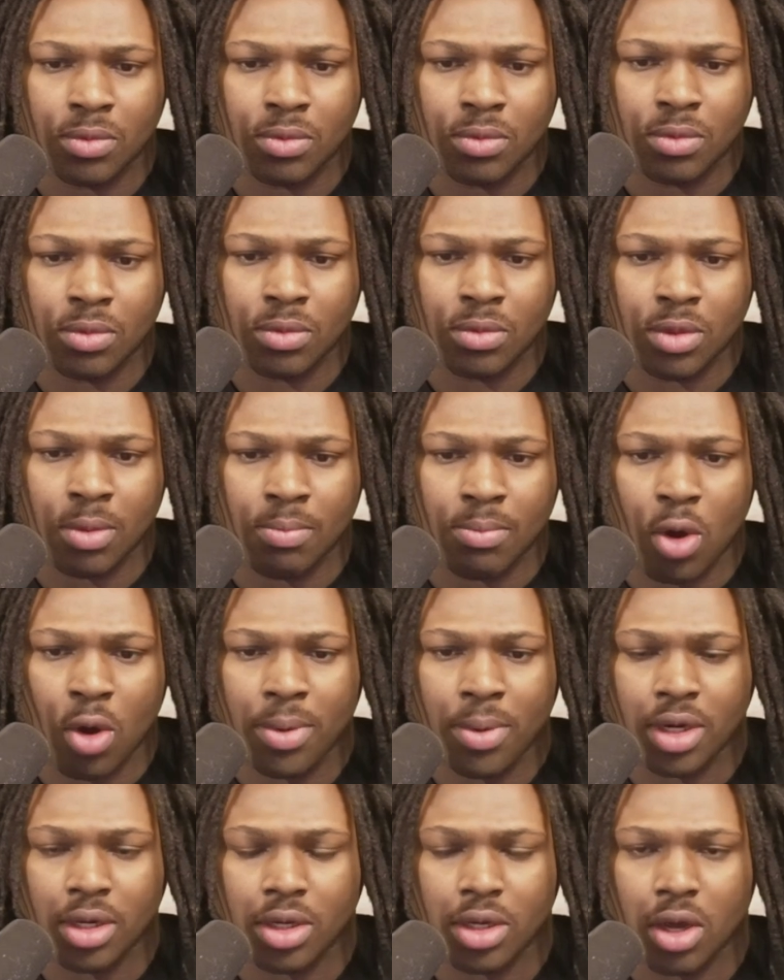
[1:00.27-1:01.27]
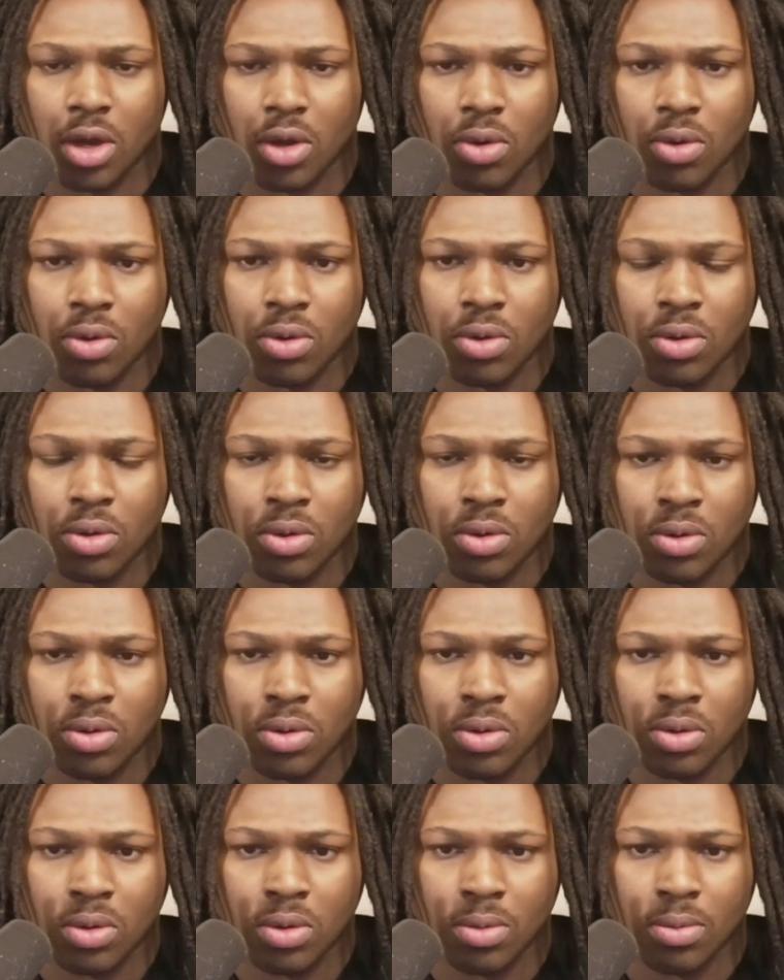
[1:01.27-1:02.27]
a moment ago,
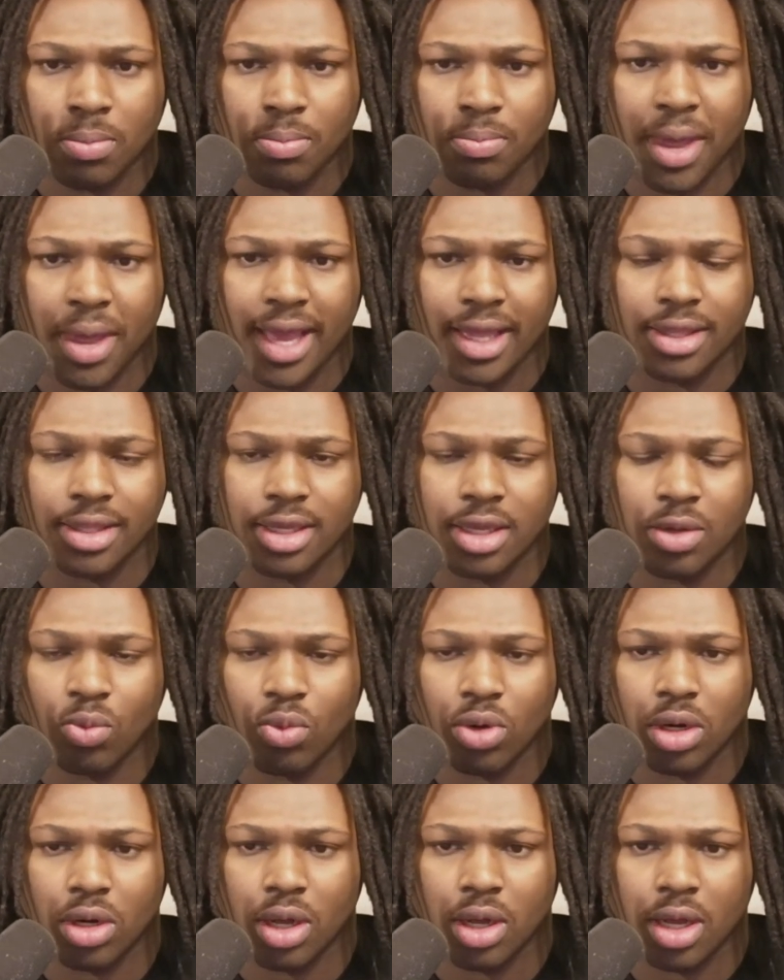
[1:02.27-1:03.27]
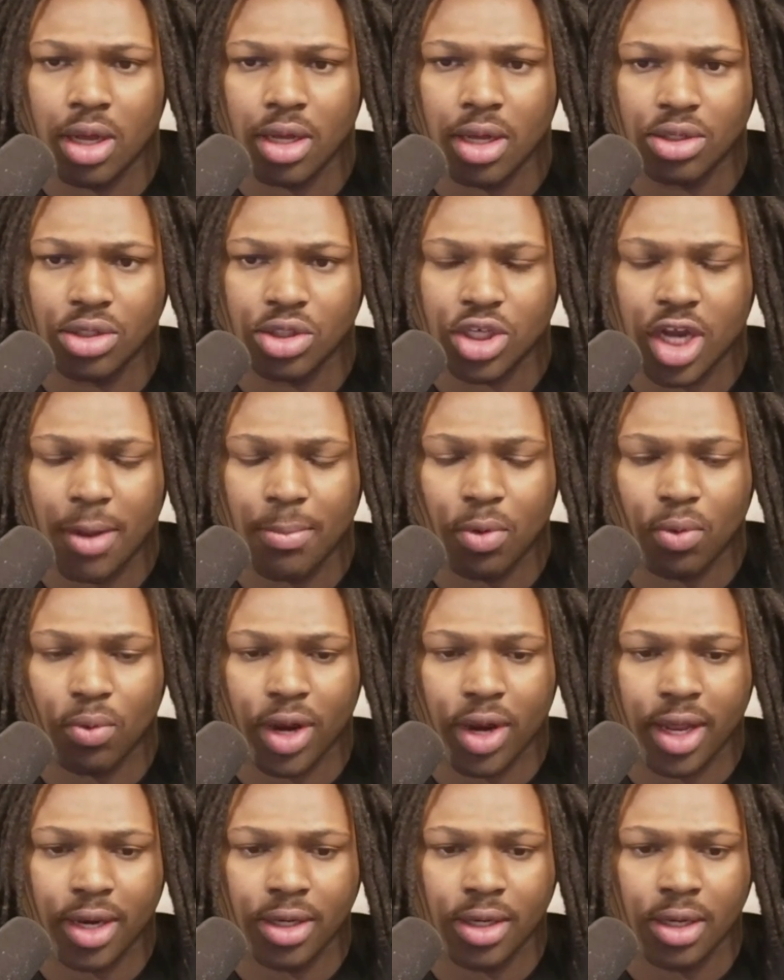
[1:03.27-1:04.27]
back then where Ja
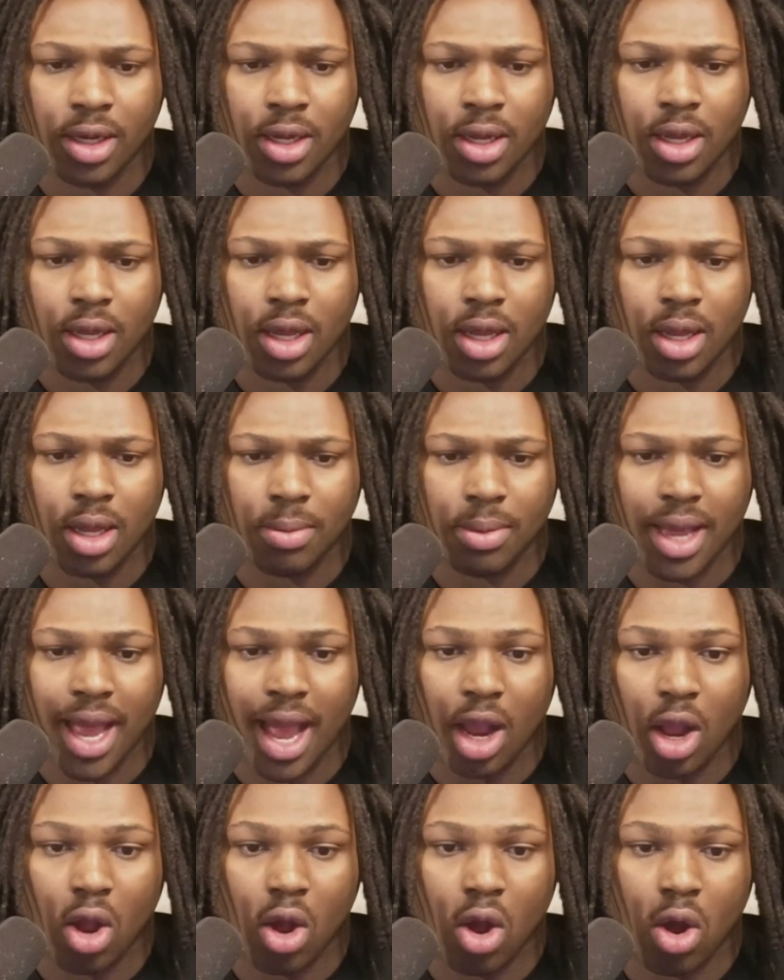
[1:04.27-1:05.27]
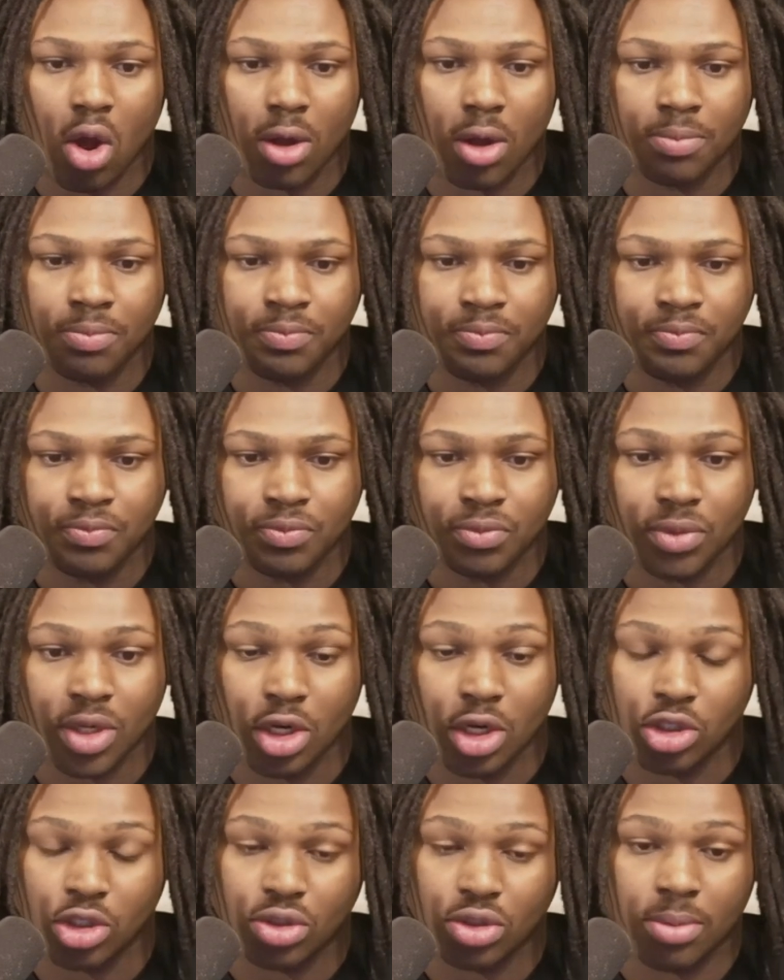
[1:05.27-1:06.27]
Morant got caught in a
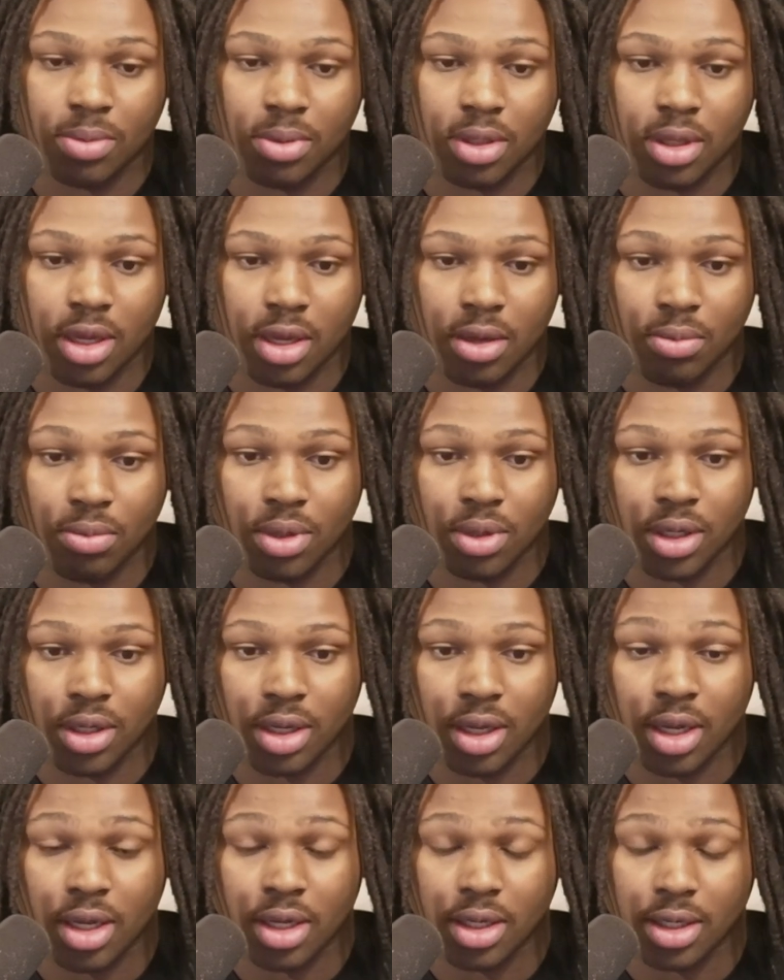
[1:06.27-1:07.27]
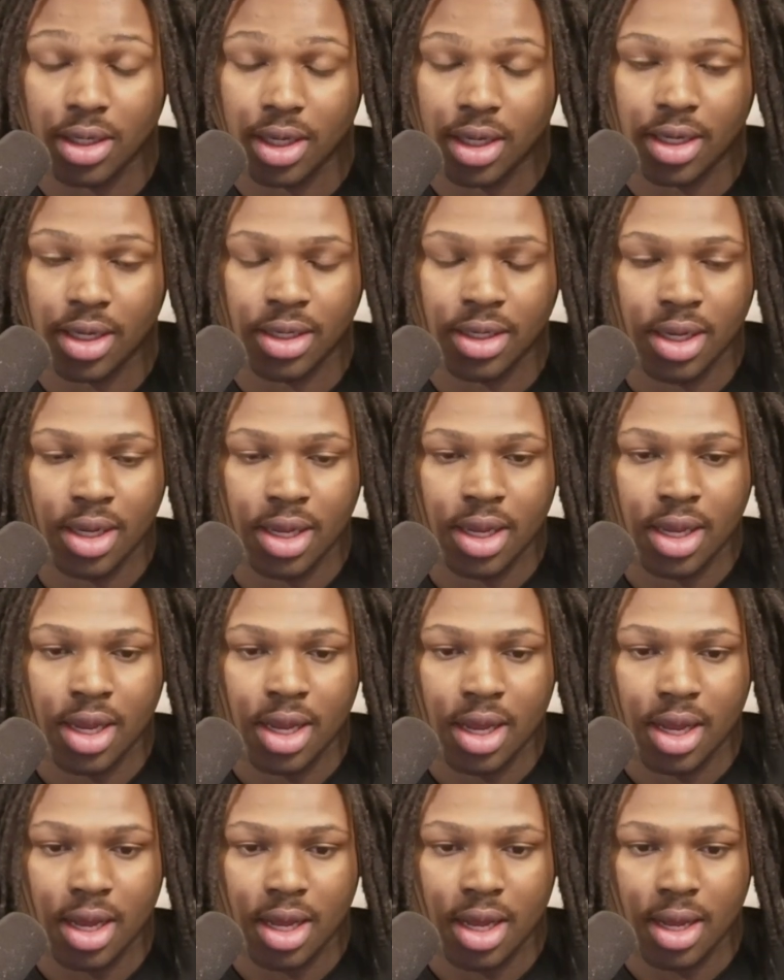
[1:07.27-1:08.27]
strip club with a gun,
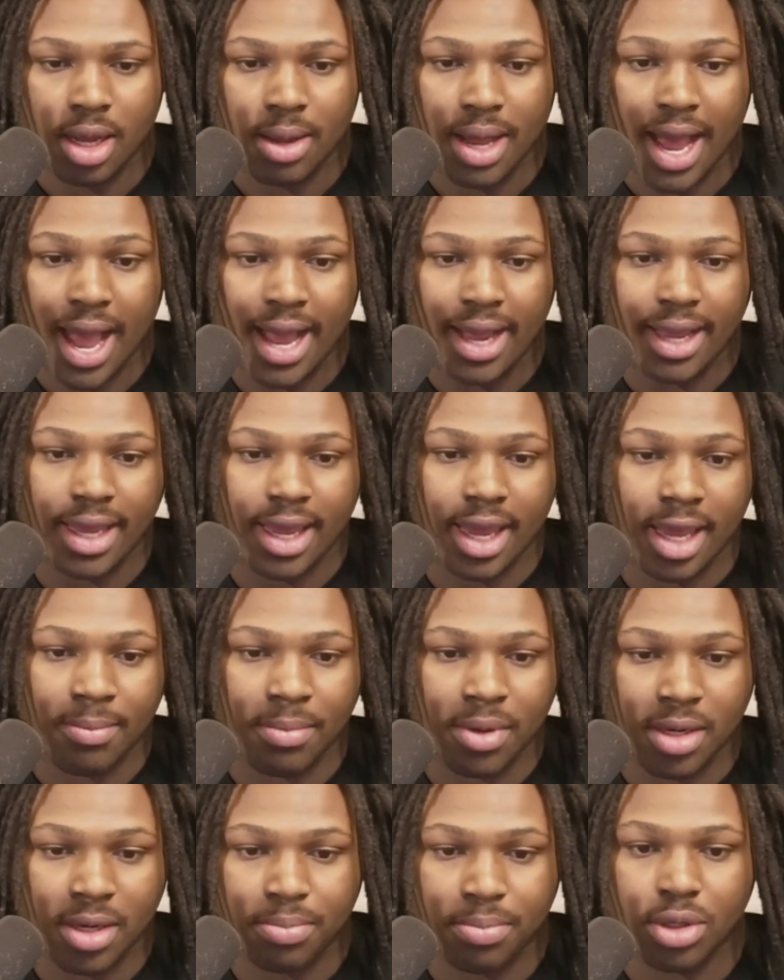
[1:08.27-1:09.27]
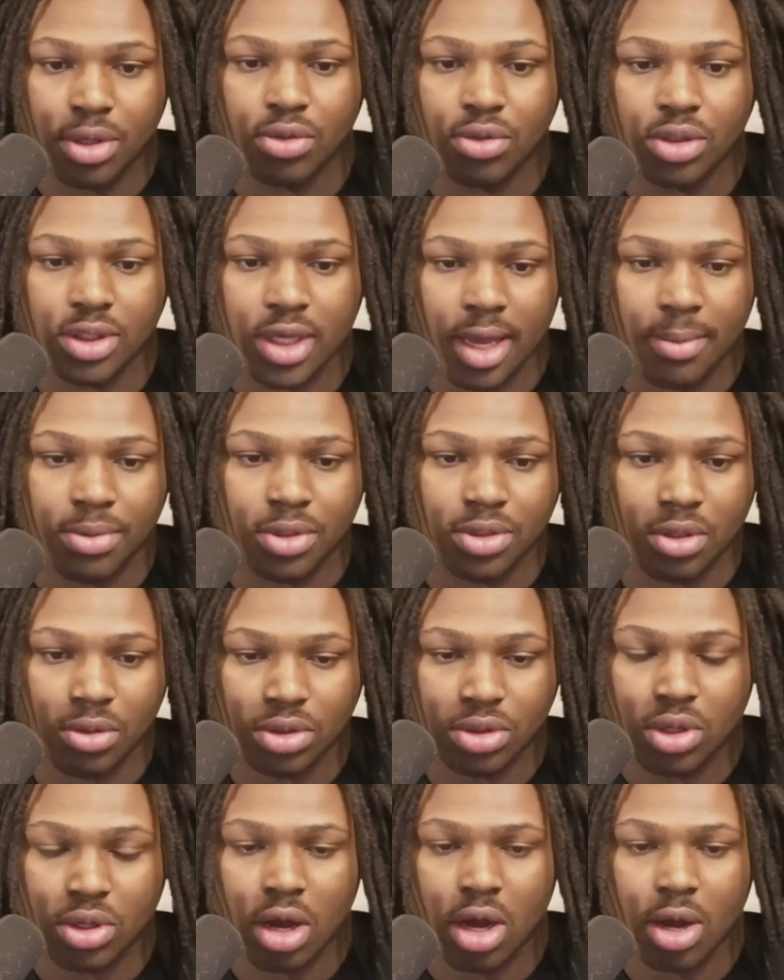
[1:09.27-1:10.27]
I came in, produced episodes
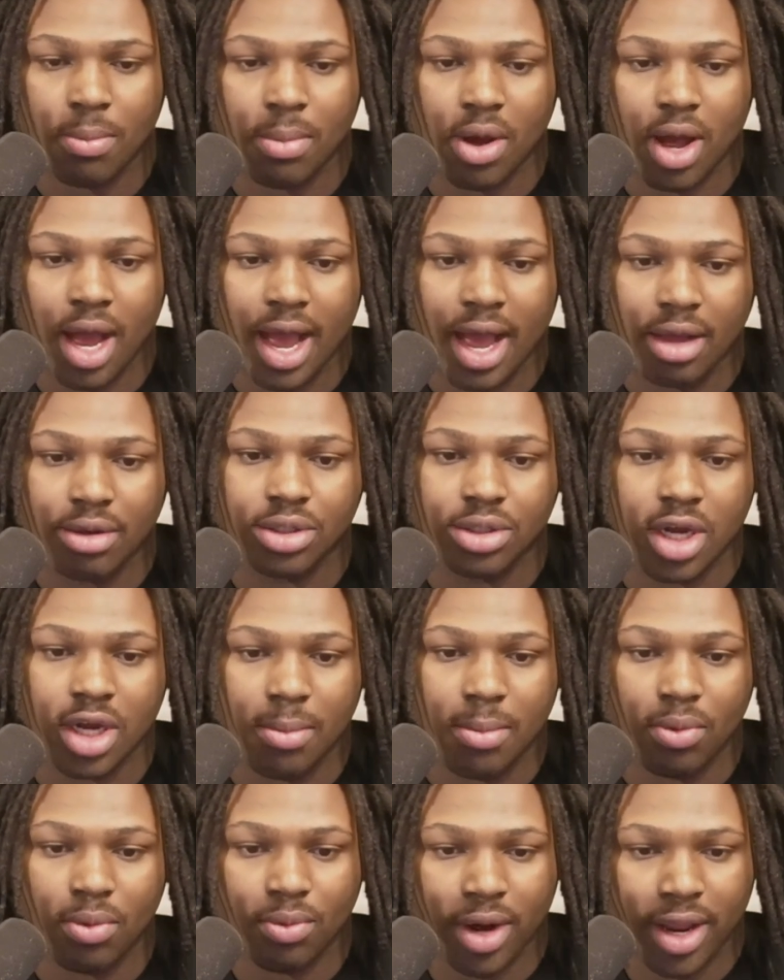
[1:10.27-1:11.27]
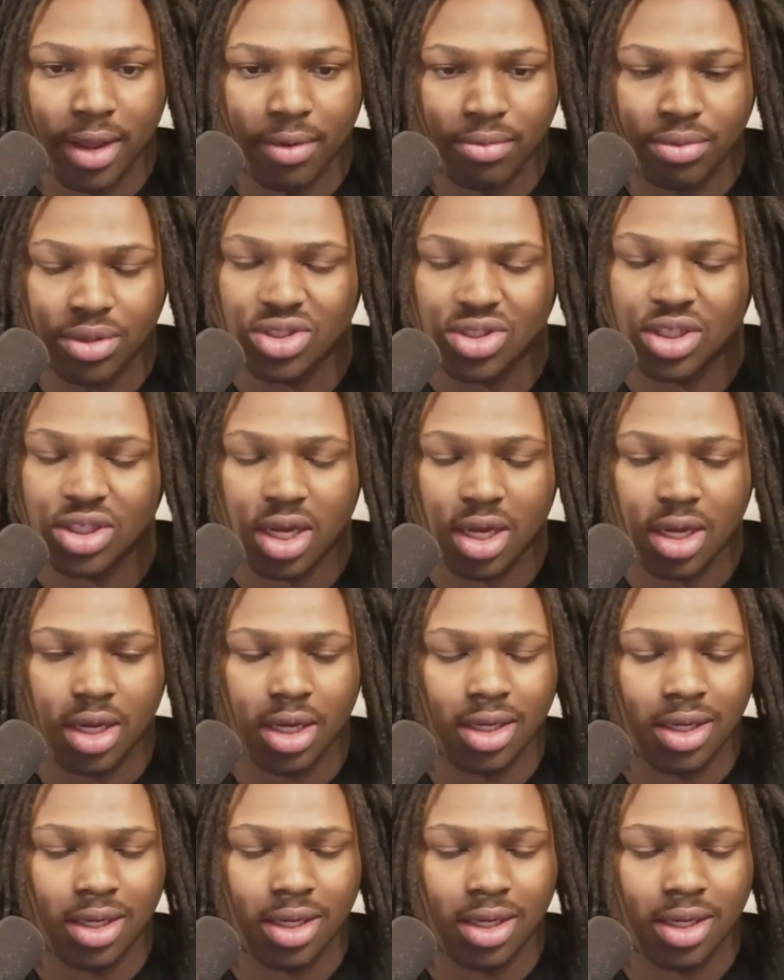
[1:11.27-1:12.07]
talking about how Ja Morant was young.